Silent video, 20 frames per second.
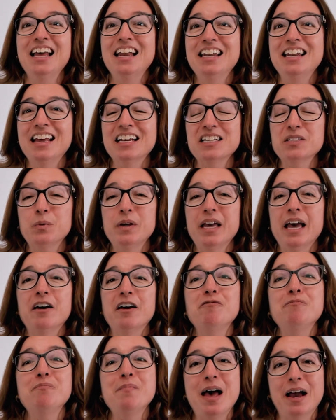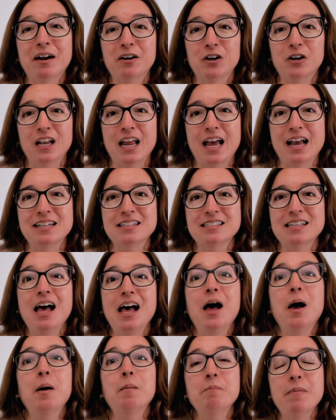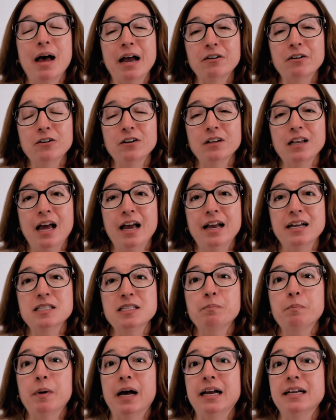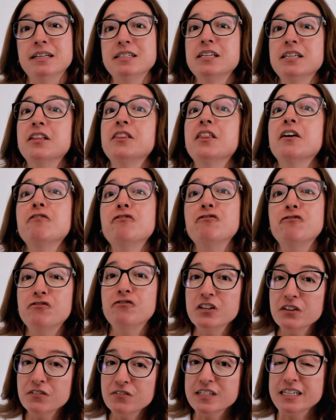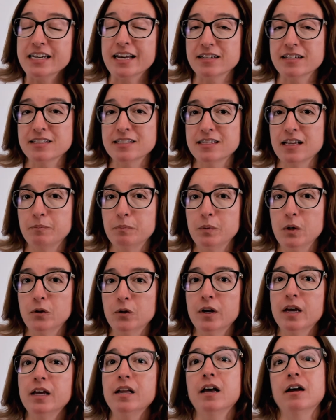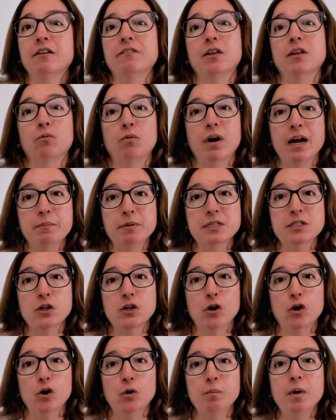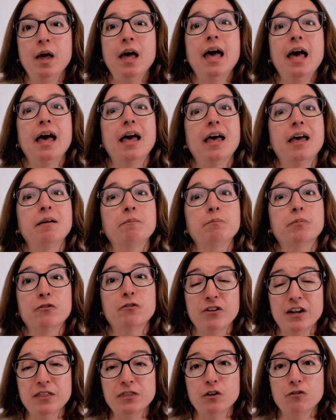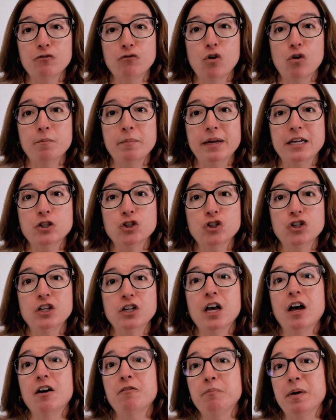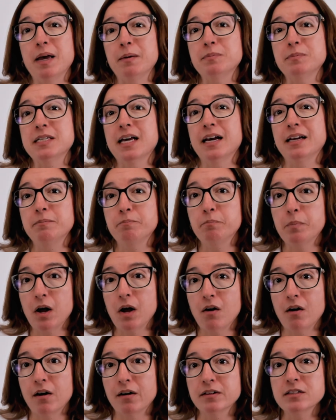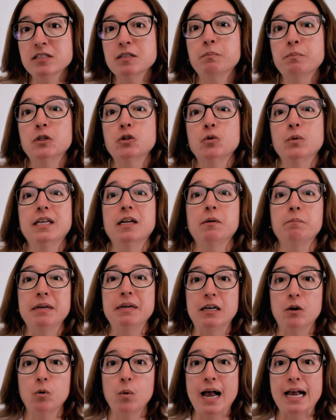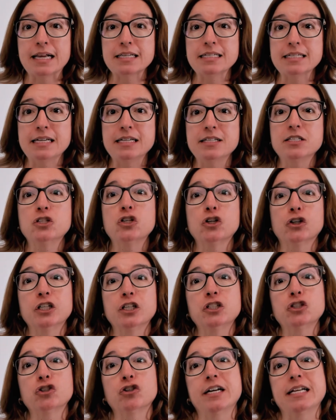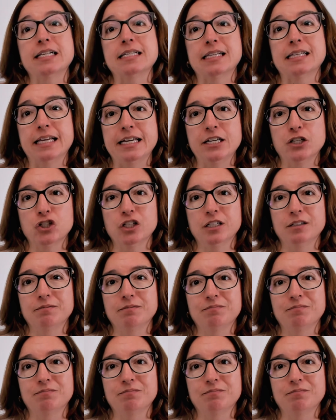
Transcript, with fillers: Next, we have macrolides. Macrolides bind to the 50S subunit of the ribosome and prevent the formation of peptide bonds between amino acids during translation.